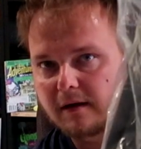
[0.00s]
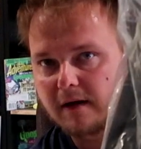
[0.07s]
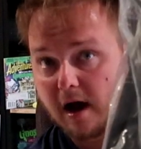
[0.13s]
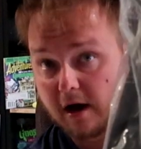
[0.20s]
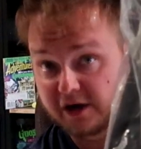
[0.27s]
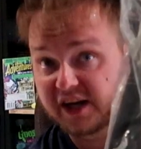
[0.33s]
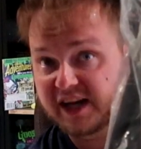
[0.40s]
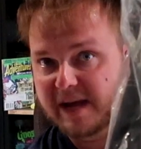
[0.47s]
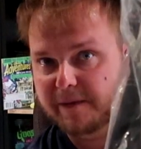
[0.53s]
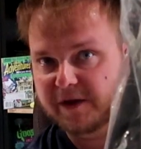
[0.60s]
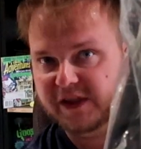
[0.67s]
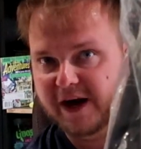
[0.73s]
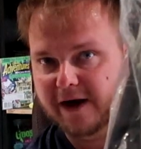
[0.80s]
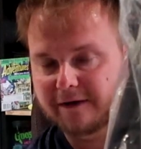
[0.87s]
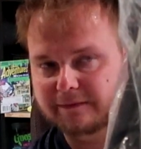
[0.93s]
I'm going to keep
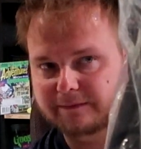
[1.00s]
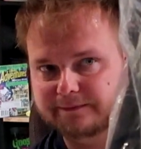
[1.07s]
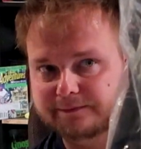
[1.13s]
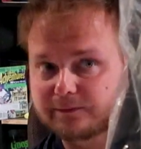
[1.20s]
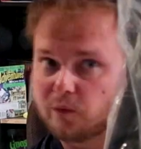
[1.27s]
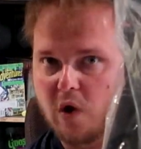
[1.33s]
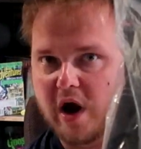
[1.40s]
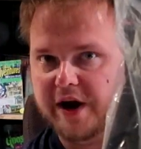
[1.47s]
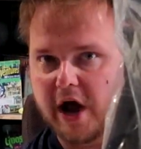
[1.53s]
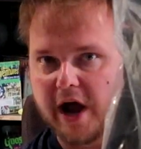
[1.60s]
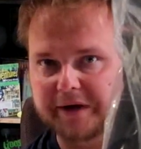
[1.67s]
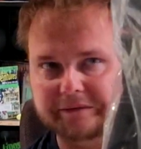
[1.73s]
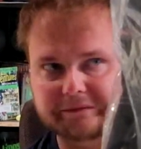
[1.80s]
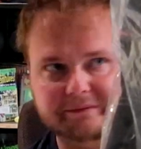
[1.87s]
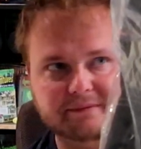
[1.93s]
it there. Why
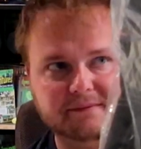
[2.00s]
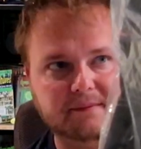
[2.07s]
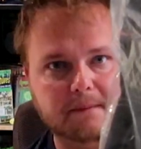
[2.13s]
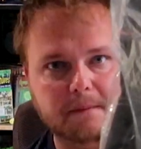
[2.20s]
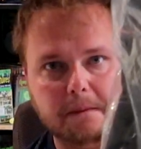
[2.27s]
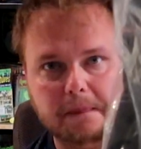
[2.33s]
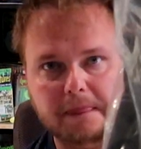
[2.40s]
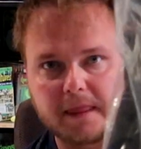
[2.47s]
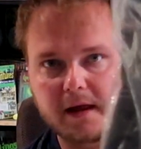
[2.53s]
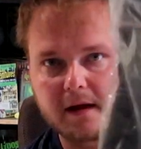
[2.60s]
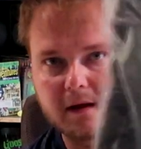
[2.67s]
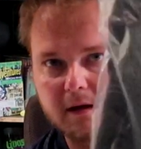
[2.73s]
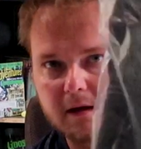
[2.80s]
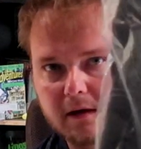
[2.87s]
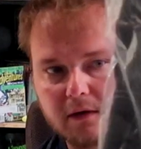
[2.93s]
not?
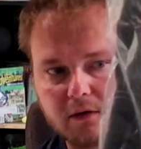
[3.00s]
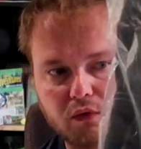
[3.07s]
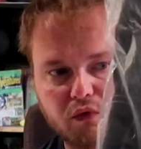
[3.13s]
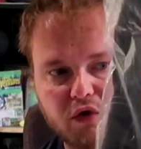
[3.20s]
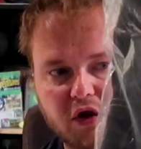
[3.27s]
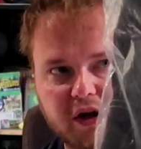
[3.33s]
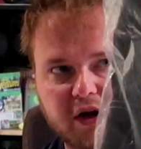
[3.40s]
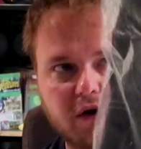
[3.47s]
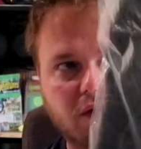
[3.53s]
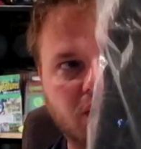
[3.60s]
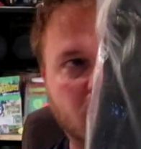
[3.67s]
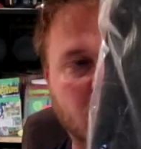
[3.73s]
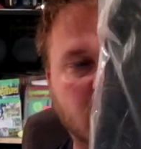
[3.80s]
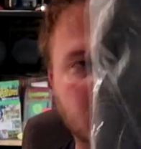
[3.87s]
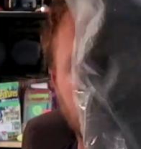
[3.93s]
Really cool.